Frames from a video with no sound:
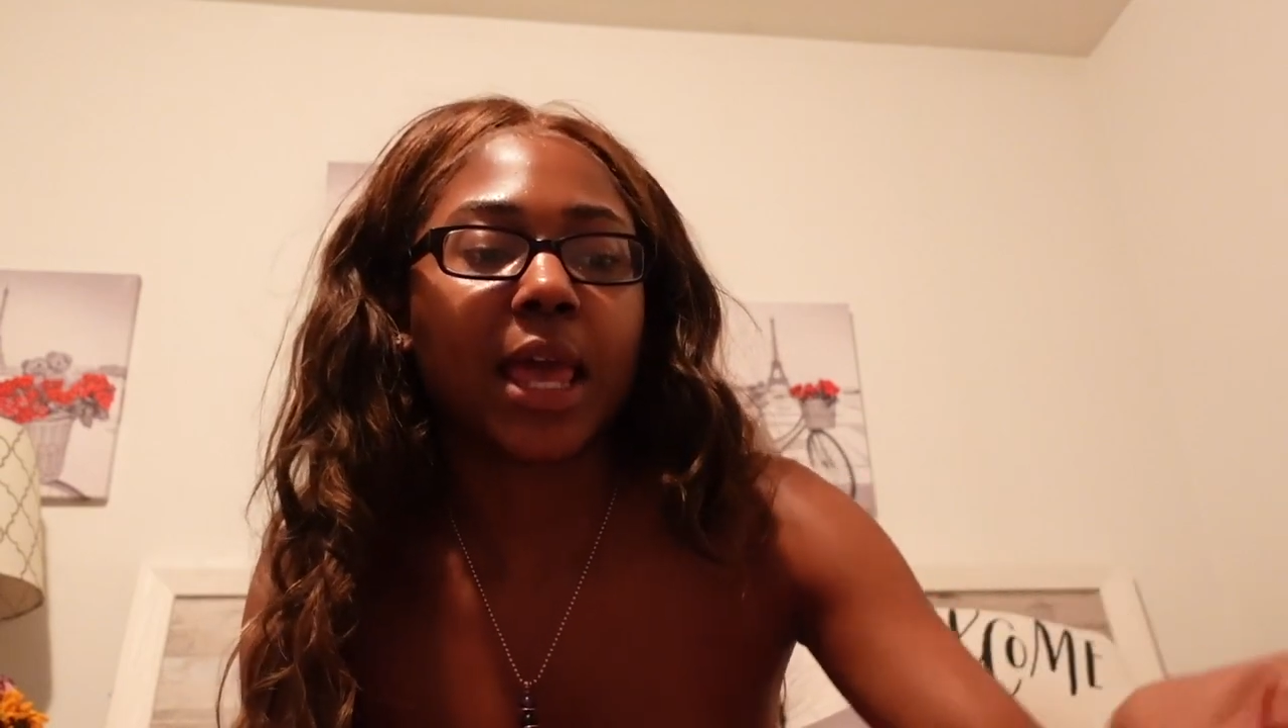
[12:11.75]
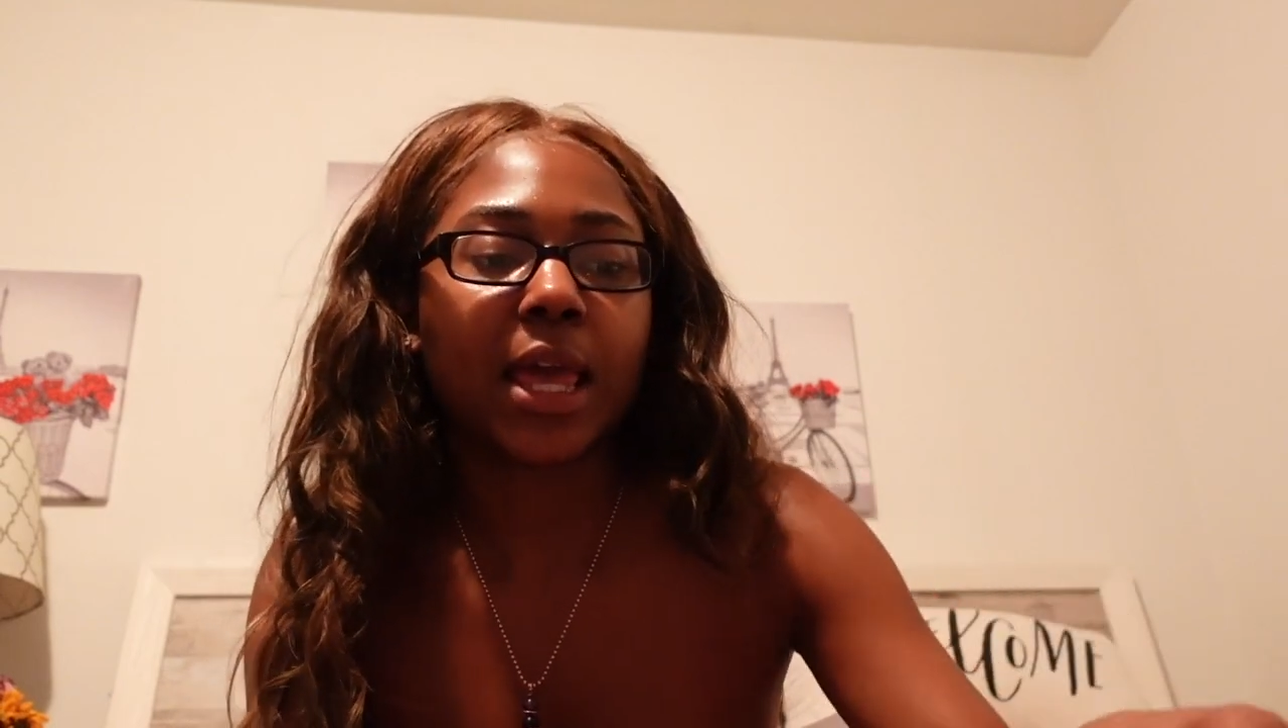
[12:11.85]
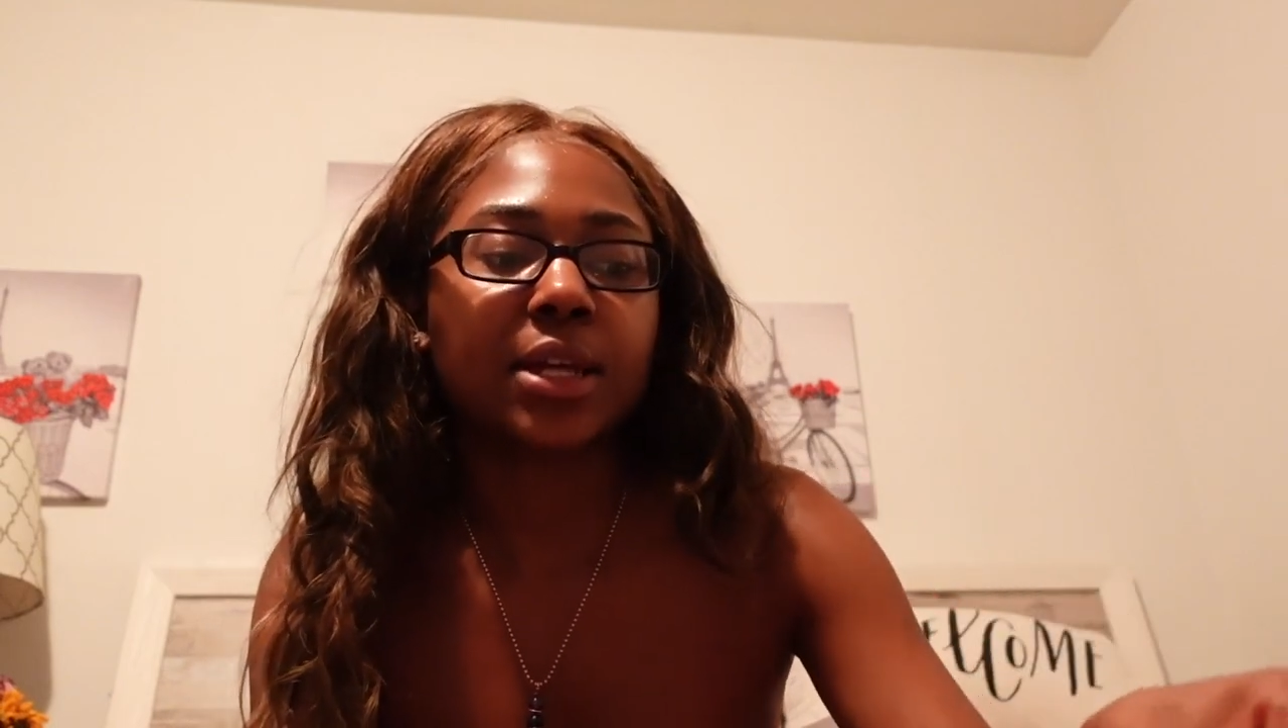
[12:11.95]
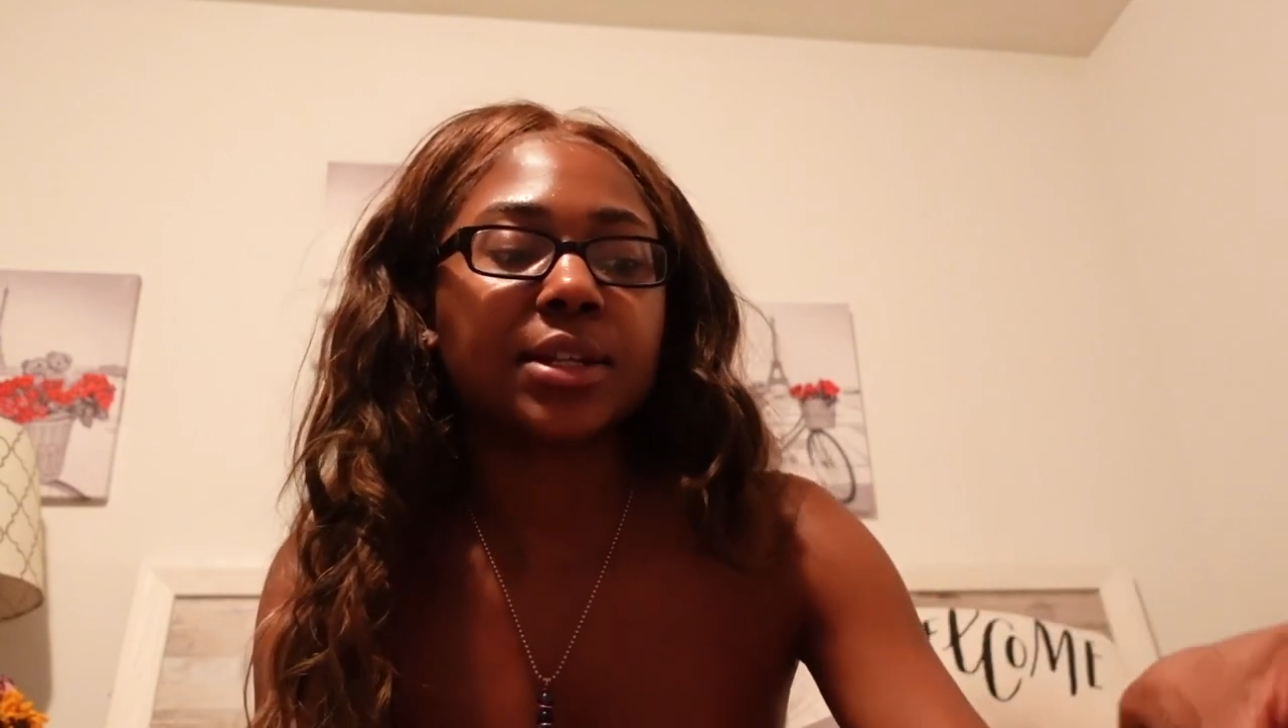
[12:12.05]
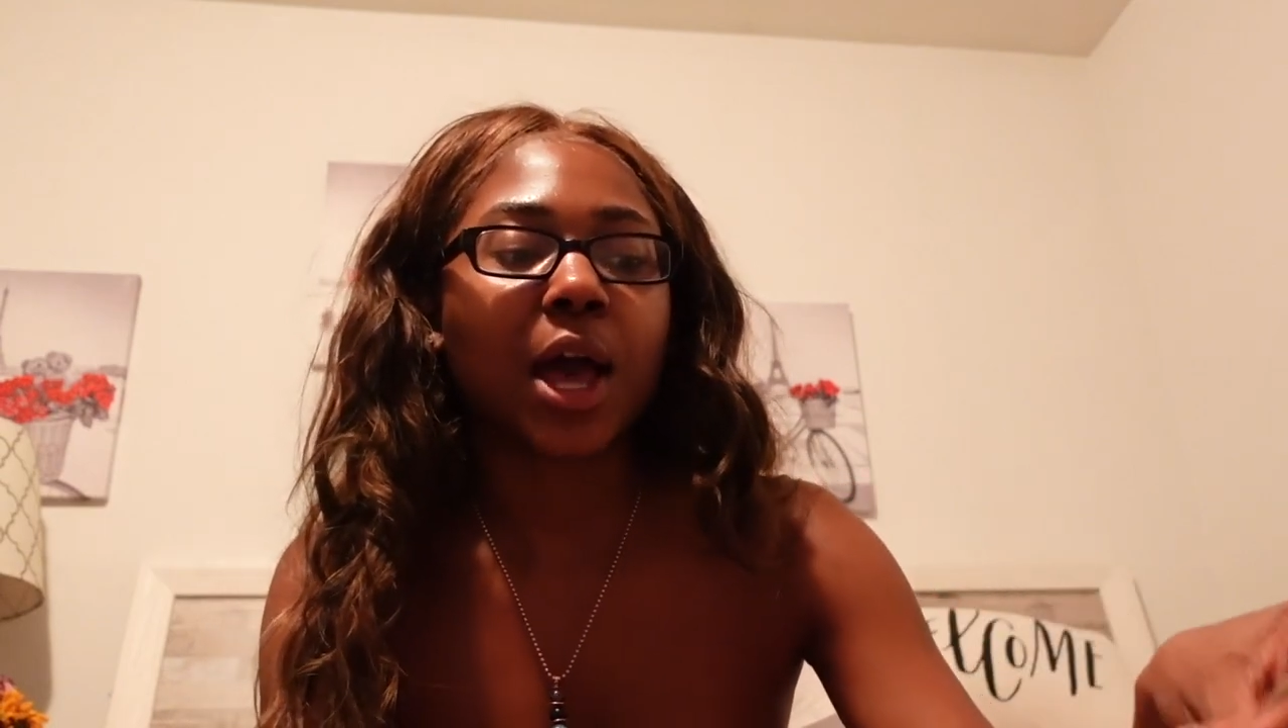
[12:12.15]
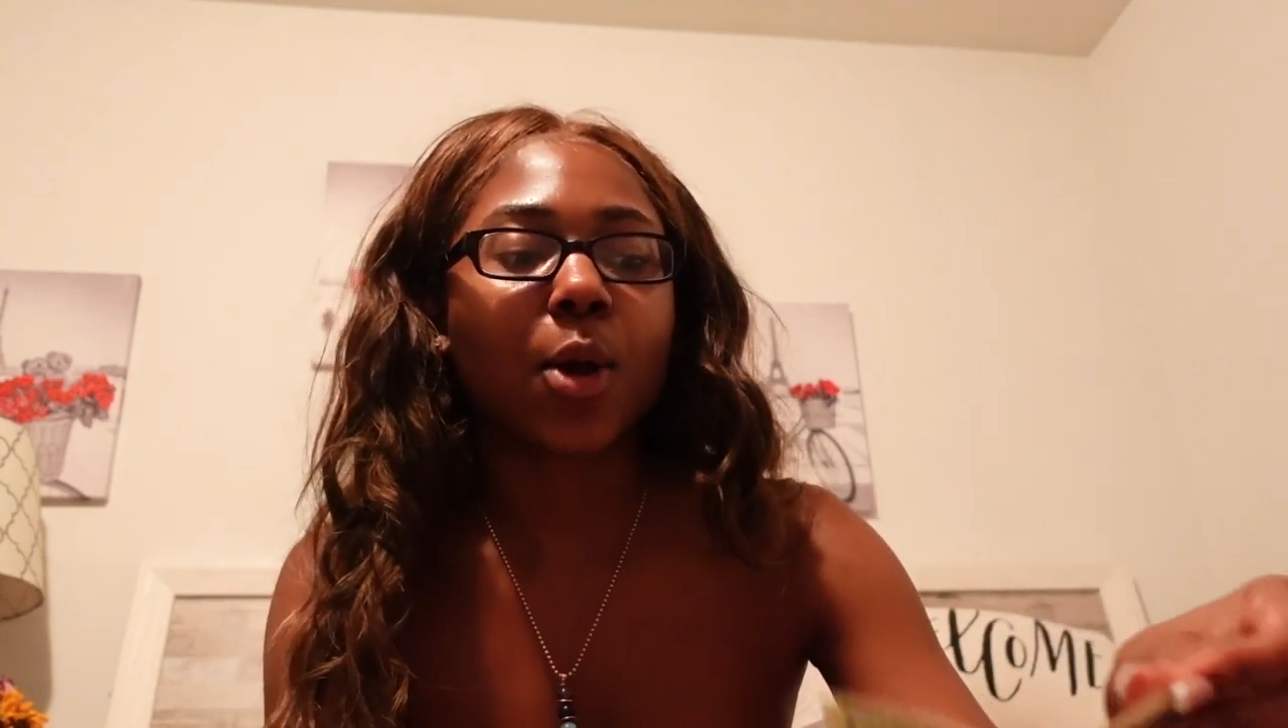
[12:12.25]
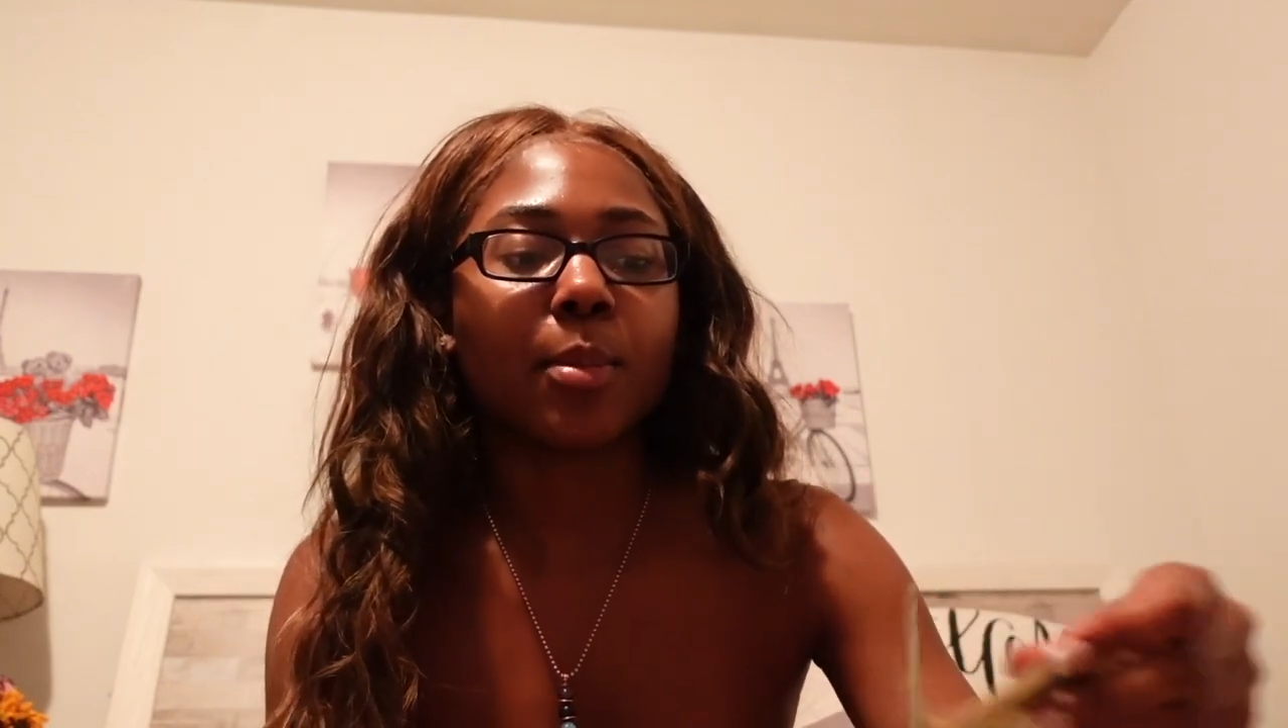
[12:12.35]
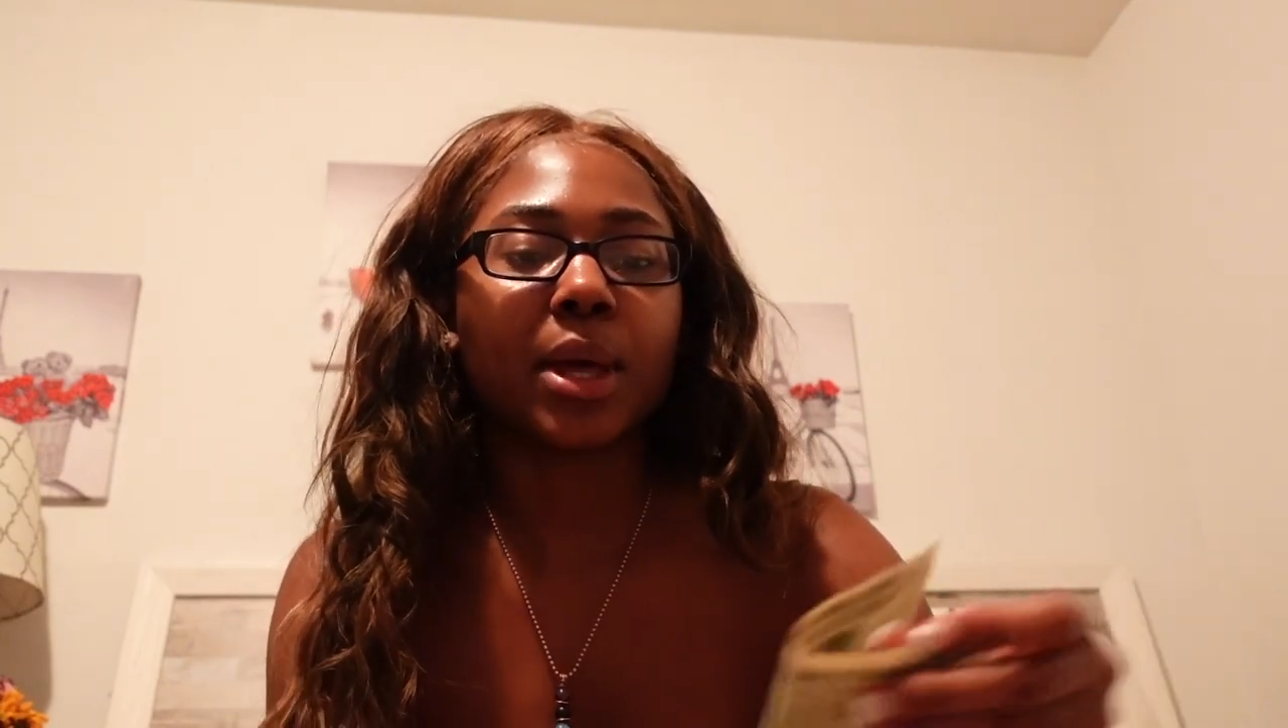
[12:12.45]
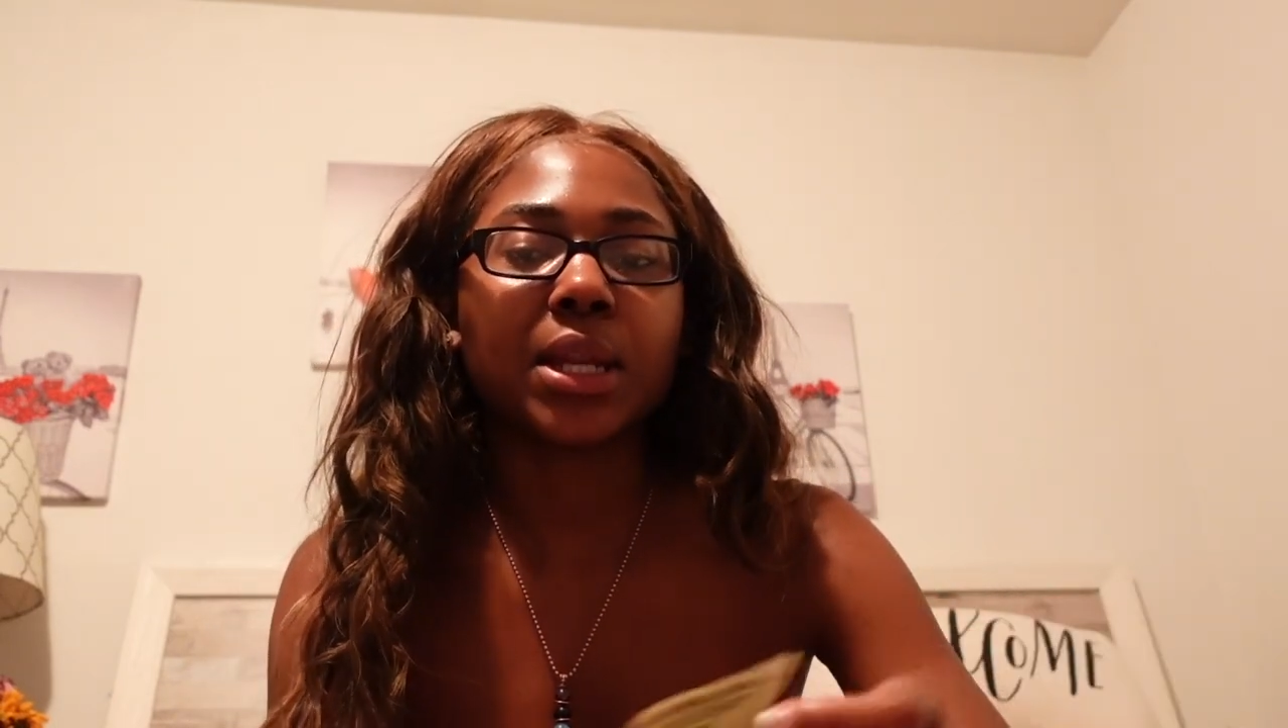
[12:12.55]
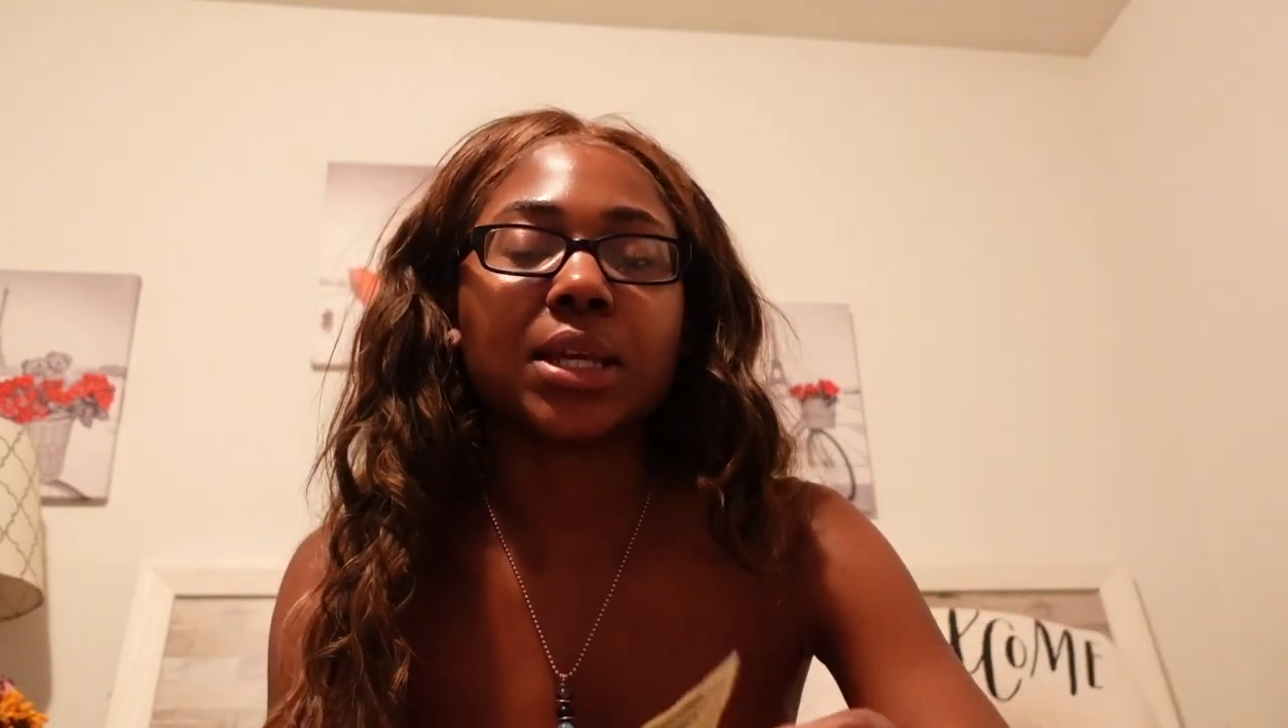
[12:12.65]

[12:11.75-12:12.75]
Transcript: handout money